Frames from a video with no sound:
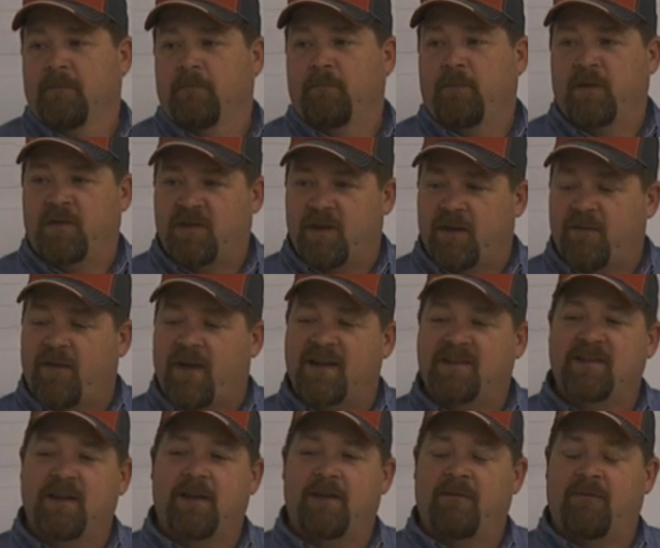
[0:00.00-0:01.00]
But see,
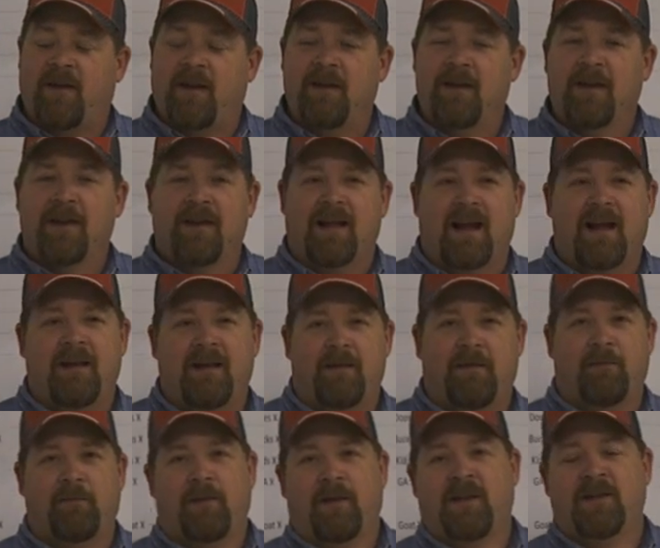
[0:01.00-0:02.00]

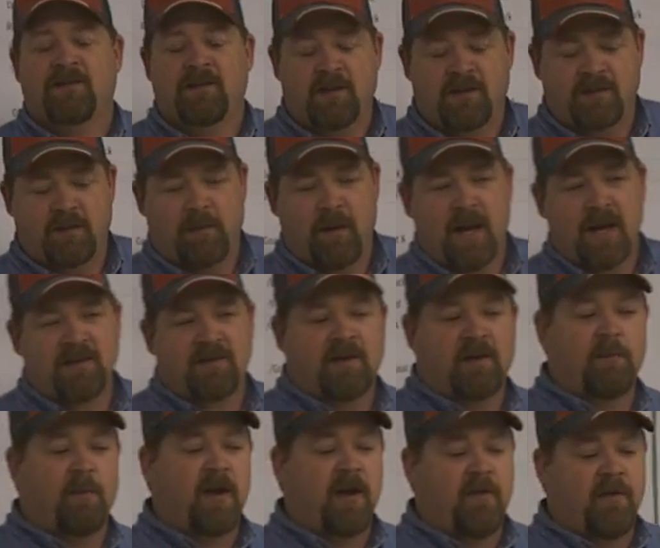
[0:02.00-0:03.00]
it's amazing
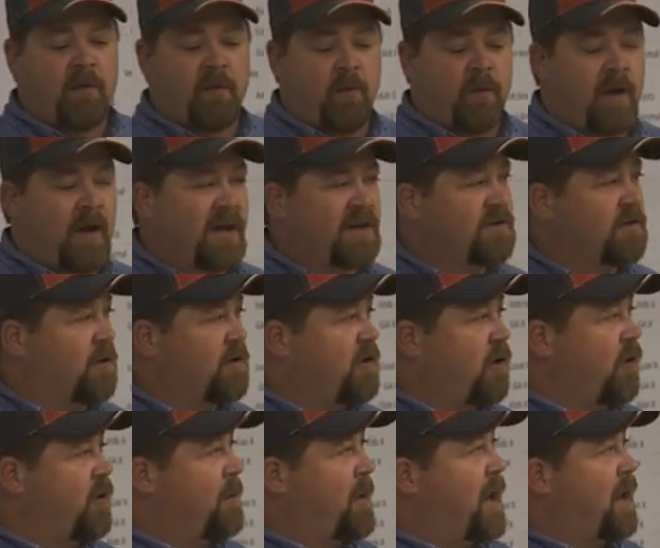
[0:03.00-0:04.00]
to me that when I start
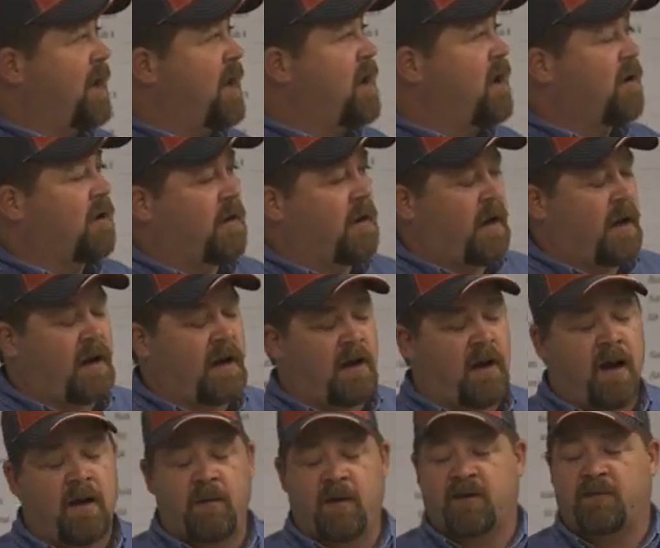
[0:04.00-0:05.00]
talking about
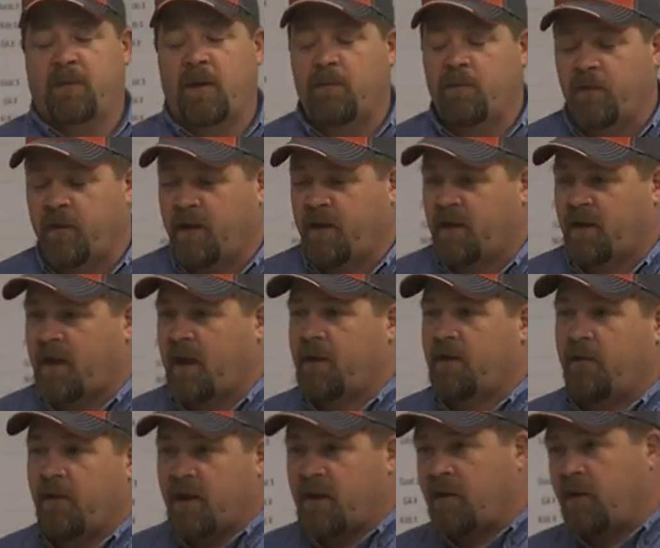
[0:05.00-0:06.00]
economics, people get
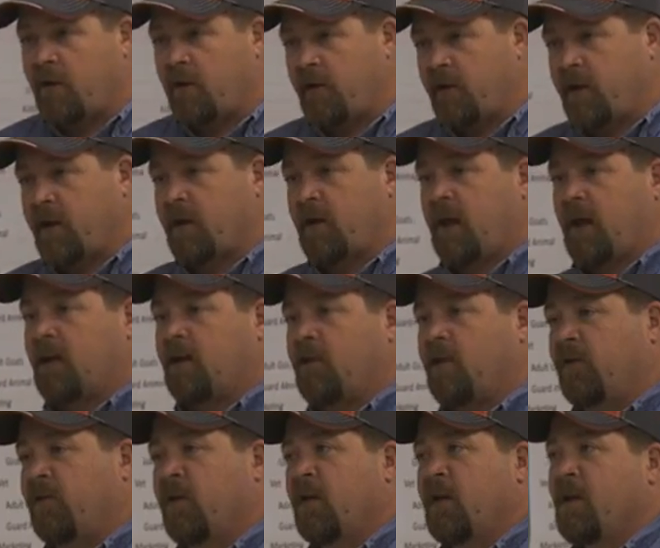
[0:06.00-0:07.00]
kind of that deer in the headlight
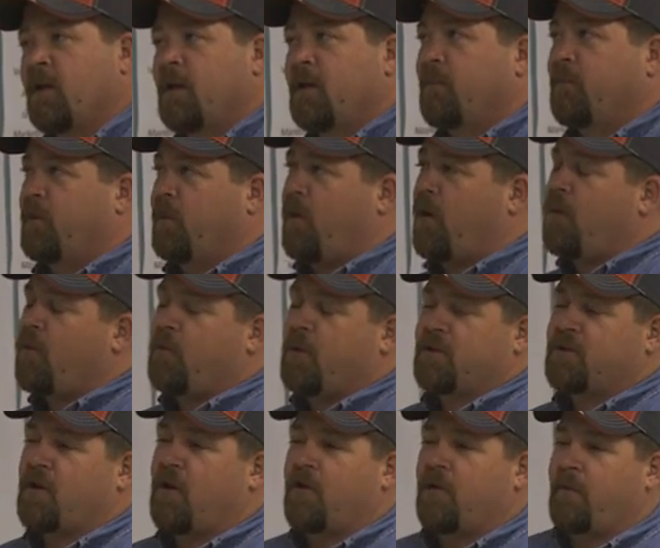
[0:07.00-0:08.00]
looks. But all we're
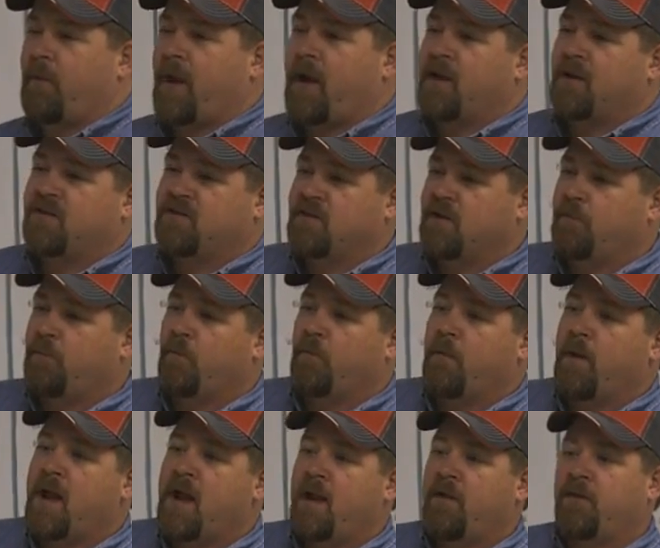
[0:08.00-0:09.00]
talking about is simple
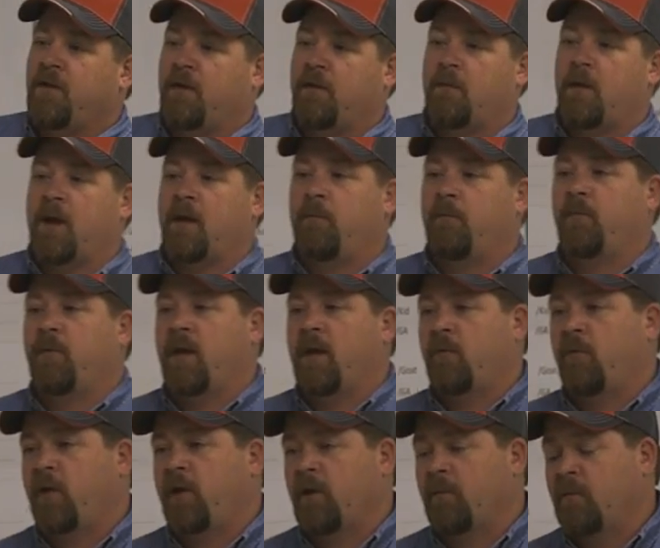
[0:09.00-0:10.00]
math
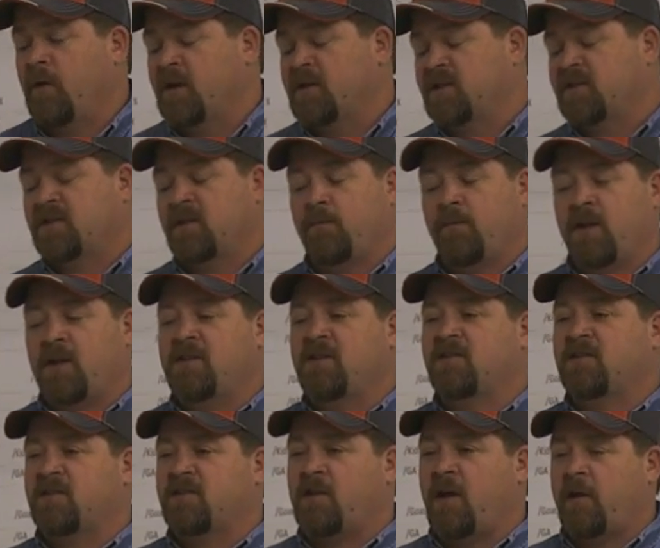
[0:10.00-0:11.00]
and running budgets. And
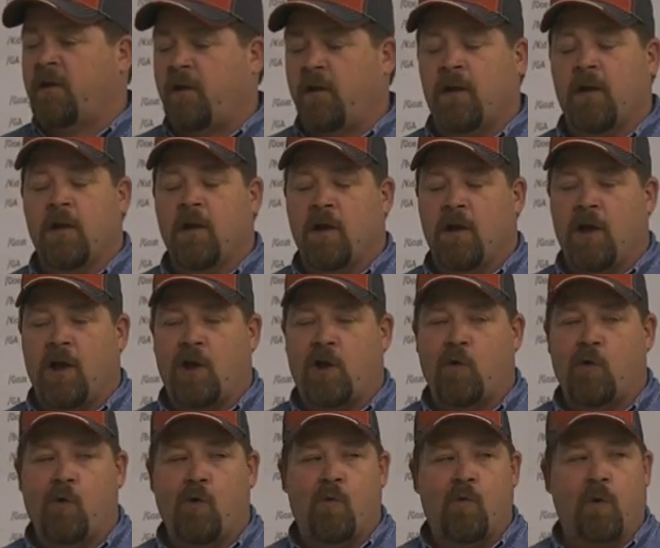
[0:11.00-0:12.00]
budgets is not a
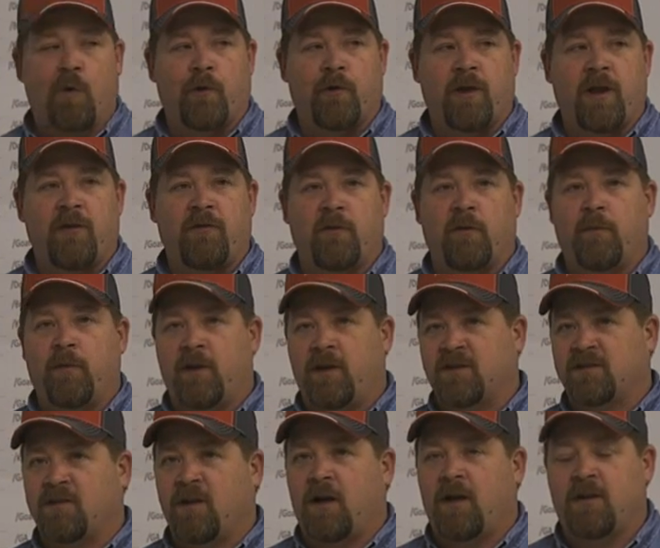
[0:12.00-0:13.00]
cool word either, but
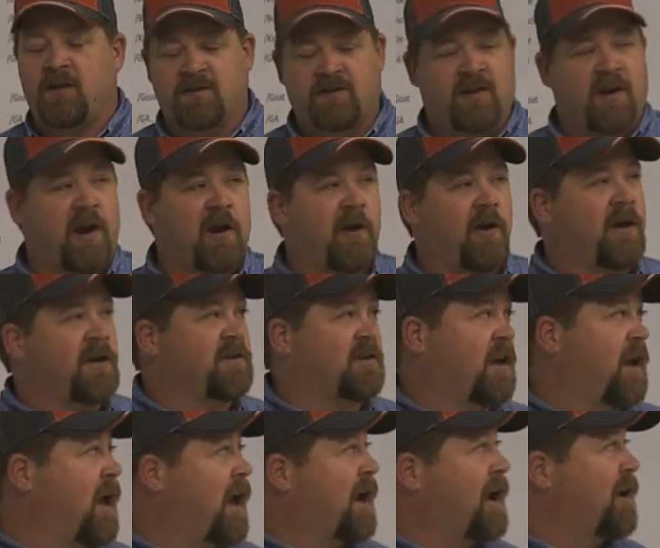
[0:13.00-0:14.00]
it's not as scary as
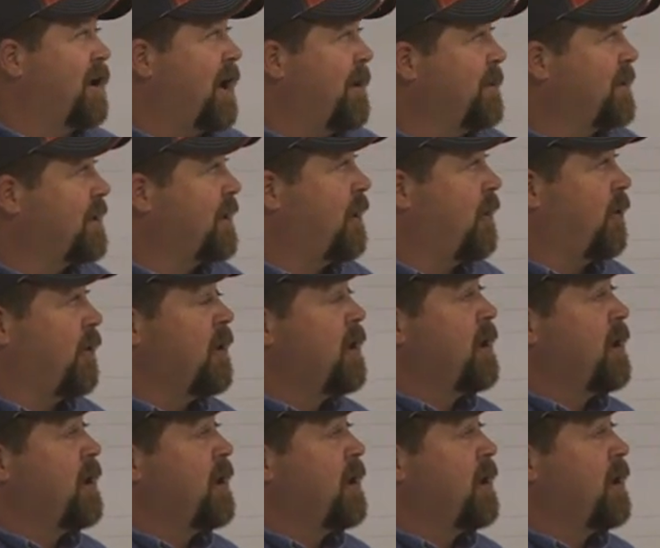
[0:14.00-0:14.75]
economic or